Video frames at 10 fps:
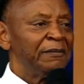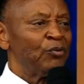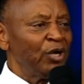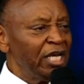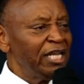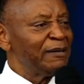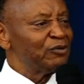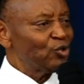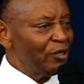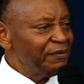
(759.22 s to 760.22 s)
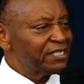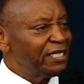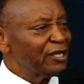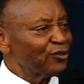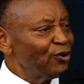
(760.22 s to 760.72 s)
William
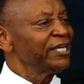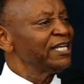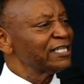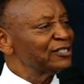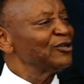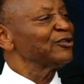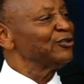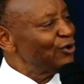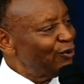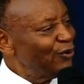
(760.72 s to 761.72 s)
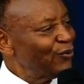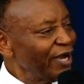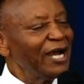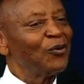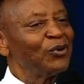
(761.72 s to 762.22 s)
saying though he does not know
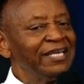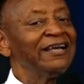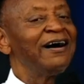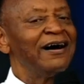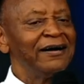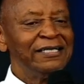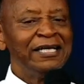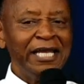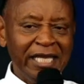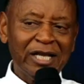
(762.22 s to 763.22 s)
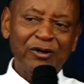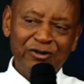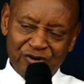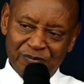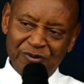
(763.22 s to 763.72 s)
where we are, he
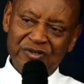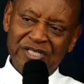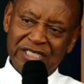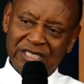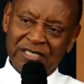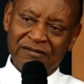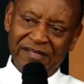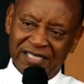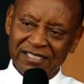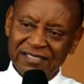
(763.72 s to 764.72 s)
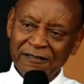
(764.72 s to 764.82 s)
contributed to this.